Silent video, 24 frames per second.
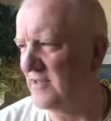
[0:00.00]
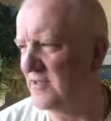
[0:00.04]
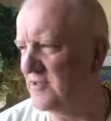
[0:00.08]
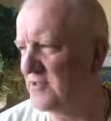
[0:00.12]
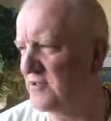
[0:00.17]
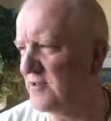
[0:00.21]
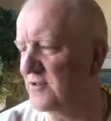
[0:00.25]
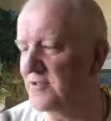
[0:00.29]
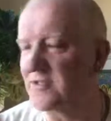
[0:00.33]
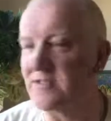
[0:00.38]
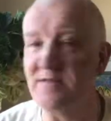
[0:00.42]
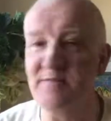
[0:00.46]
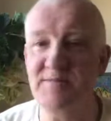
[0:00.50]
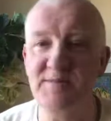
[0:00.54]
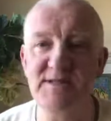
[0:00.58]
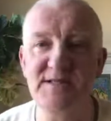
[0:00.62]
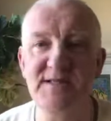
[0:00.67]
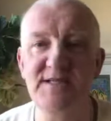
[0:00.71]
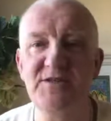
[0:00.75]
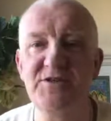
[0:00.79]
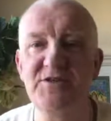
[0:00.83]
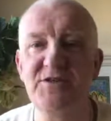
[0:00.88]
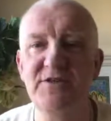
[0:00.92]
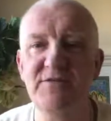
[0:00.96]

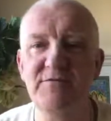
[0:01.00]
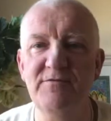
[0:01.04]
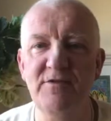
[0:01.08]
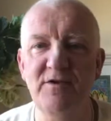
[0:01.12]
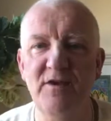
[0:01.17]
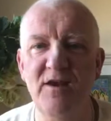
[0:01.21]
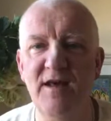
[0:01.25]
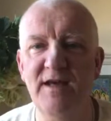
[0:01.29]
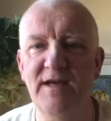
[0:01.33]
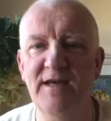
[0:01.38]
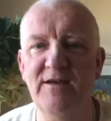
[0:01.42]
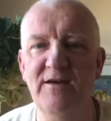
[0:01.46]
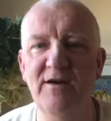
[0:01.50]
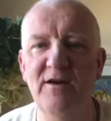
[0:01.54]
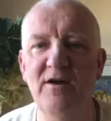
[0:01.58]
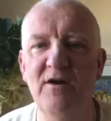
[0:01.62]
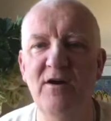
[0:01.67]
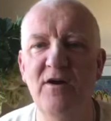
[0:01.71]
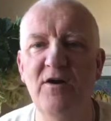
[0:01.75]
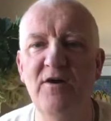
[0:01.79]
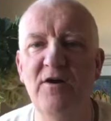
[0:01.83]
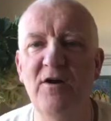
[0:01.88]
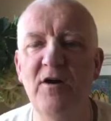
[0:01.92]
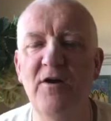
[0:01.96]
juxtaposition, if you like,
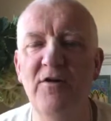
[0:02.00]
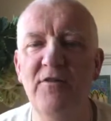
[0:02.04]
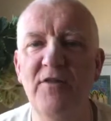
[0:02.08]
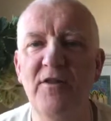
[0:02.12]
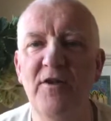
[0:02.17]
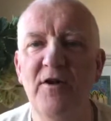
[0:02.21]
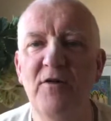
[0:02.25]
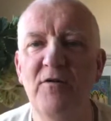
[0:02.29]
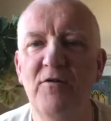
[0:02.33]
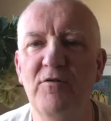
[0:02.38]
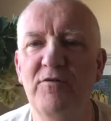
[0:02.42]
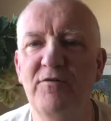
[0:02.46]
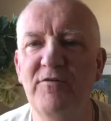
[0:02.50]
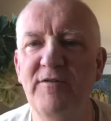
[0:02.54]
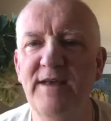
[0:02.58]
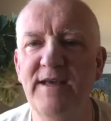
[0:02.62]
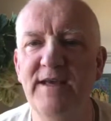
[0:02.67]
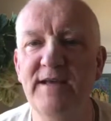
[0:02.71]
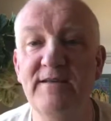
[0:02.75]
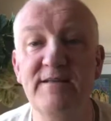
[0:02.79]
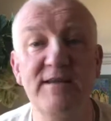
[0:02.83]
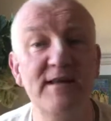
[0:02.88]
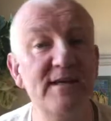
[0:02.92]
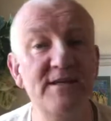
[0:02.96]
on the whole
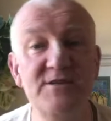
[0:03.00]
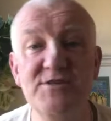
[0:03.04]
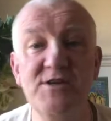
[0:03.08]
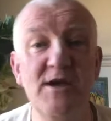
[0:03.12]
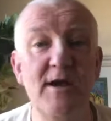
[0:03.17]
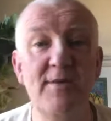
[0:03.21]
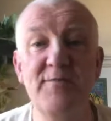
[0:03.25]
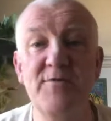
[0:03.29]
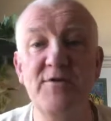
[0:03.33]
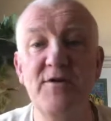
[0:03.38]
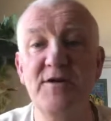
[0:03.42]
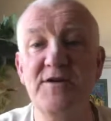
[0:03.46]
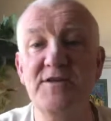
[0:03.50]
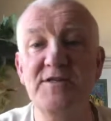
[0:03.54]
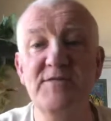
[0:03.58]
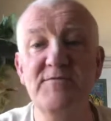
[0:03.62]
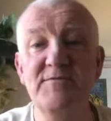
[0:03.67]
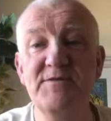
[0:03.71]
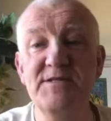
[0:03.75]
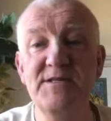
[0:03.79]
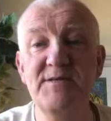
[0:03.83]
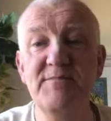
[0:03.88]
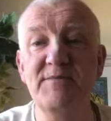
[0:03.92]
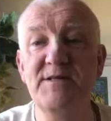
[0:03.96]
thing. That as Yamaraj, he
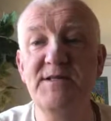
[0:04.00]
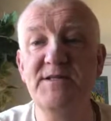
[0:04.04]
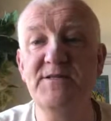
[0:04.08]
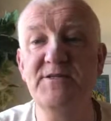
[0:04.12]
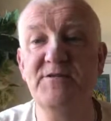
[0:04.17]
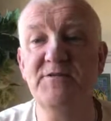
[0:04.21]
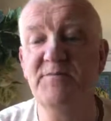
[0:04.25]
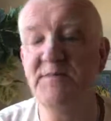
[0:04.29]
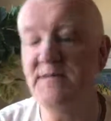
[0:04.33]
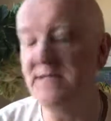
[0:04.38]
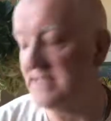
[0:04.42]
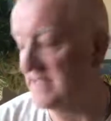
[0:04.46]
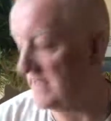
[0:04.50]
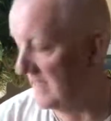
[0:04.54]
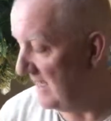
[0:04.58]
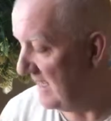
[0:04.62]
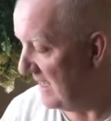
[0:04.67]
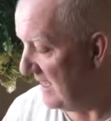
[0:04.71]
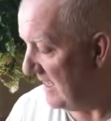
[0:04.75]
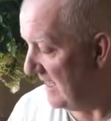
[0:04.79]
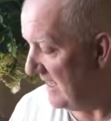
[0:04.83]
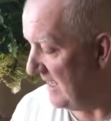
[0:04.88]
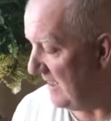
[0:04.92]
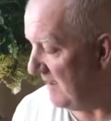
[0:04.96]
was simply too busy,
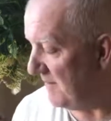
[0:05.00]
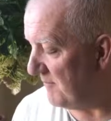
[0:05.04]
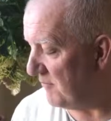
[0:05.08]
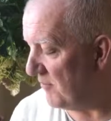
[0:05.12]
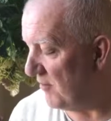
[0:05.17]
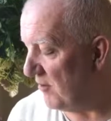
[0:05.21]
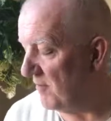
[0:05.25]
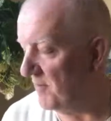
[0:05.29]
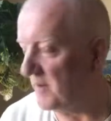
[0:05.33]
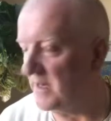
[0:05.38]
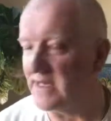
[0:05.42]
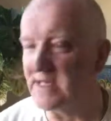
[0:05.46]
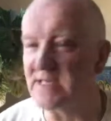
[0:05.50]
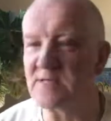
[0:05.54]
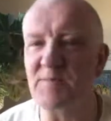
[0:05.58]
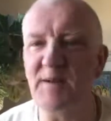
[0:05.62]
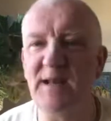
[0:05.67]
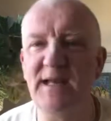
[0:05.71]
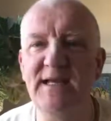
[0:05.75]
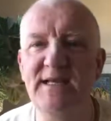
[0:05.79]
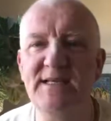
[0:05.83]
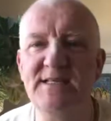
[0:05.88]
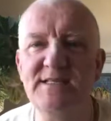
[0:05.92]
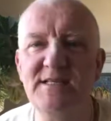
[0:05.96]
and Prabhupada
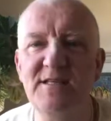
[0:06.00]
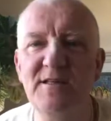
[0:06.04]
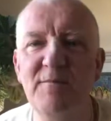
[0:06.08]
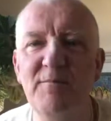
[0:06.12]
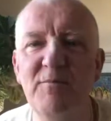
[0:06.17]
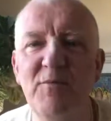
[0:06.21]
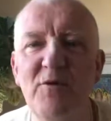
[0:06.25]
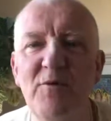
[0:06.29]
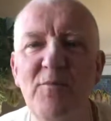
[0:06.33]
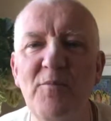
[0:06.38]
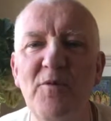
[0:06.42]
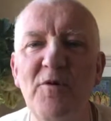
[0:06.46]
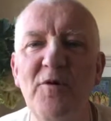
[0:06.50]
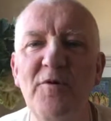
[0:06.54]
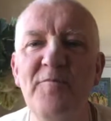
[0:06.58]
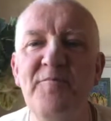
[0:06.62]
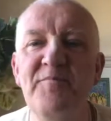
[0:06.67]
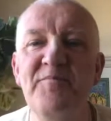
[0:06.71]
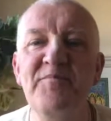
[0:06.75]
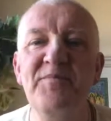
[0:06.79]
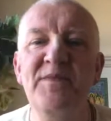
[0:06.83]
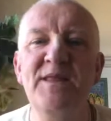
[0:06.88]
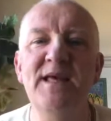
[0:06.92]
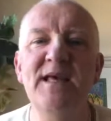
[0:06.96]
explains in the purport
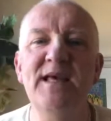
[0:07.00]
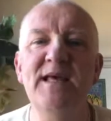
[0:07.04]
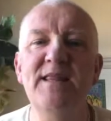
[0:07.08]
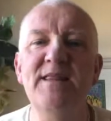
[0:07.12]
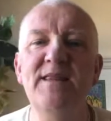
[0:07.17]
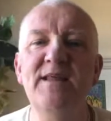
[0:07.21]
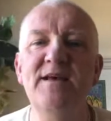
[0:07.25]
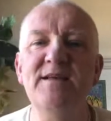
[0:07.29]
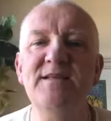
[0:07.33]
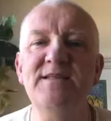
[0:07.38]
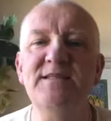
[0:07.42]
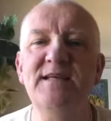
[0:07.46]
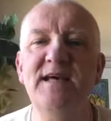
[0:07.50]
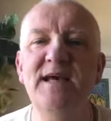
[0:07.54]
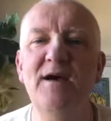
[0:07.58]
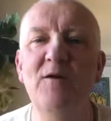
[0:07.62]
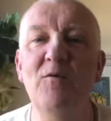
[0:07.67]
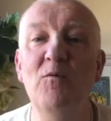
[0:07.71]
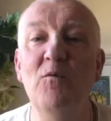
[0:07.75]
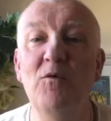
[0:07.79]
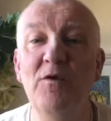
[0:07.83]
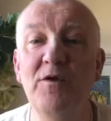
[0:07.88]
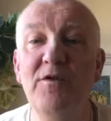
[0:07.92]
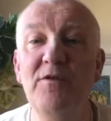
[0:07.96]
that
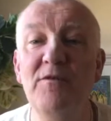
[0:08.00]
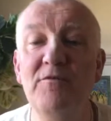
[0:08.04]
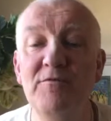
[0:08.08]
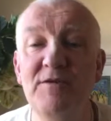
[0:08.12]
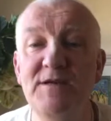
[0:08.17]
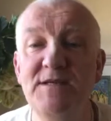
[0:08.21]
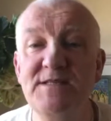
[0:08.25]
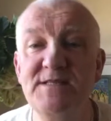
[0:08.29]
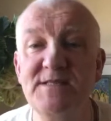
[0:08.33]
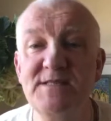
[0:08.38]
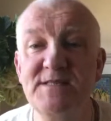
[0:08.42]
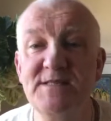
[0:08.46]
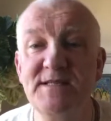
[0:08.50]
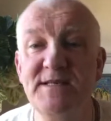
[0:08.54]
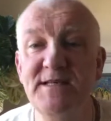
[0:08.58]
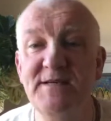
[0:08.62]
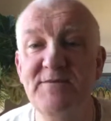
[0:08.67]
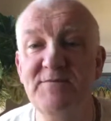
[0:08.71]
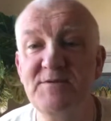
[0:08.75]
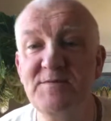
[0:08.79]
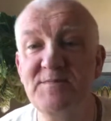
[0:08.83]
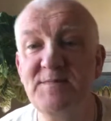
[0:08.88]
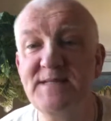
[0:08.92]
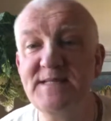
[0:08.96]
one of the reasons that he
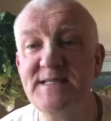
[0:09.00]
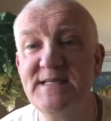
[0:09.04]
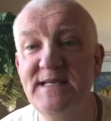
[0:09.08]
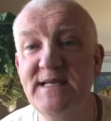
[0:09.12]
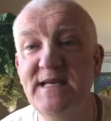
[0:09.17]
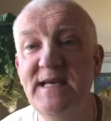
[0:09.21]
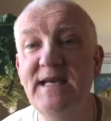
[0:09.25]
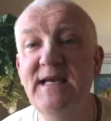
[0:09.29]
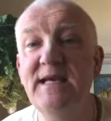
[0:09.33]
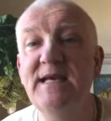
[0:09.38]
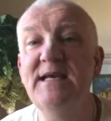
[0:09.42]
was busy,